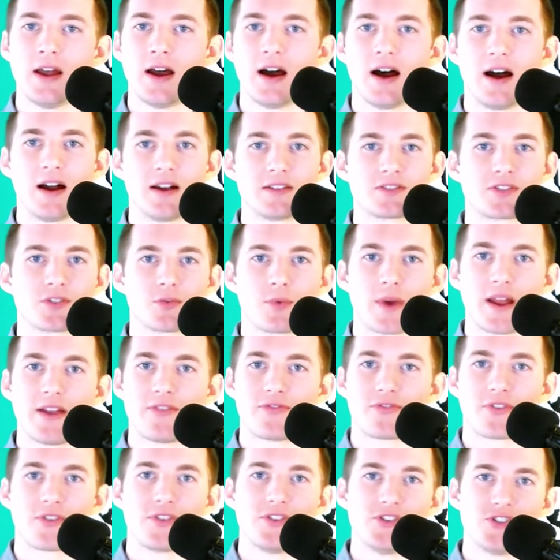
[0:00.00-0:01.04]
Uh, it's a way
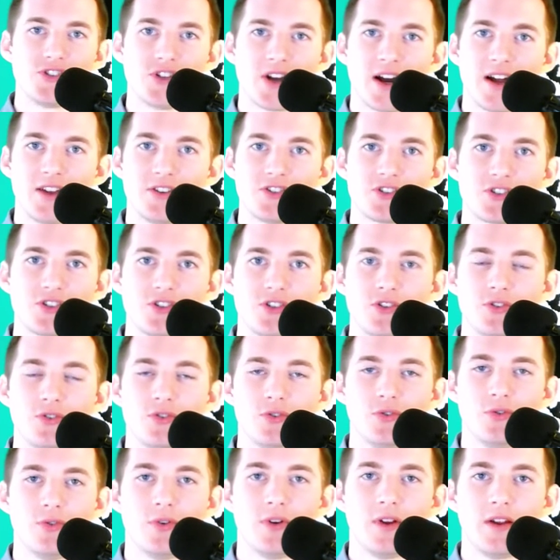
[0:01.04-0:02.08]
for the judge
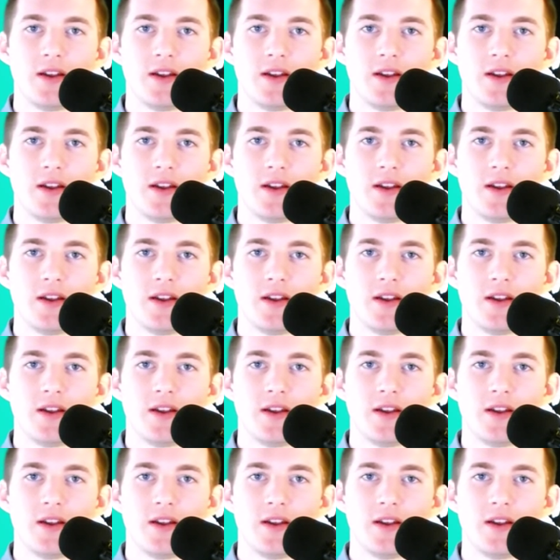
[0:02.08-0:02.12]
to,